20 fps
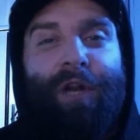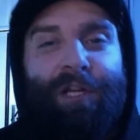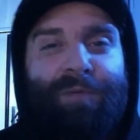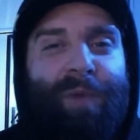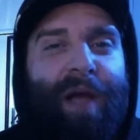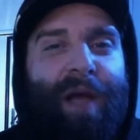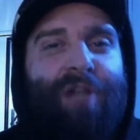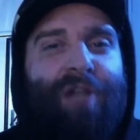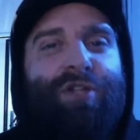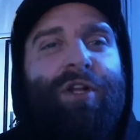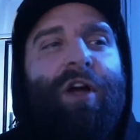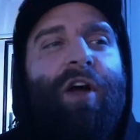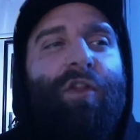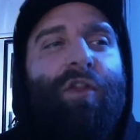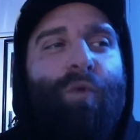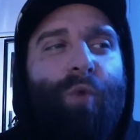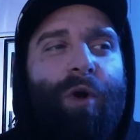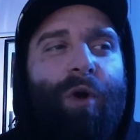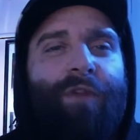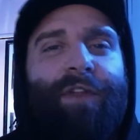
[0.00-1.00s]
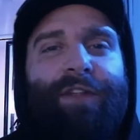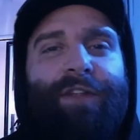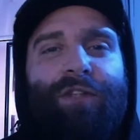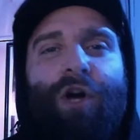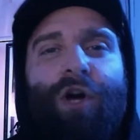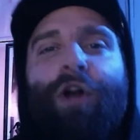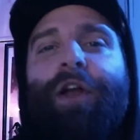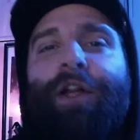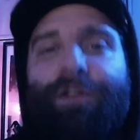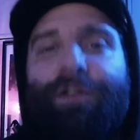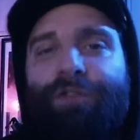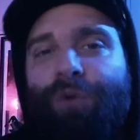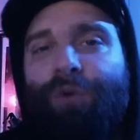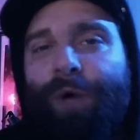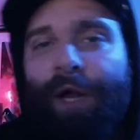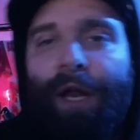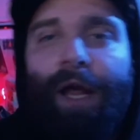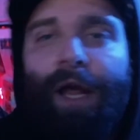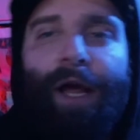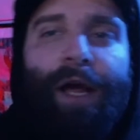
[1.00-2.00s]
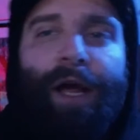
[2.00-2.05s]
especially all the work that's gone into it.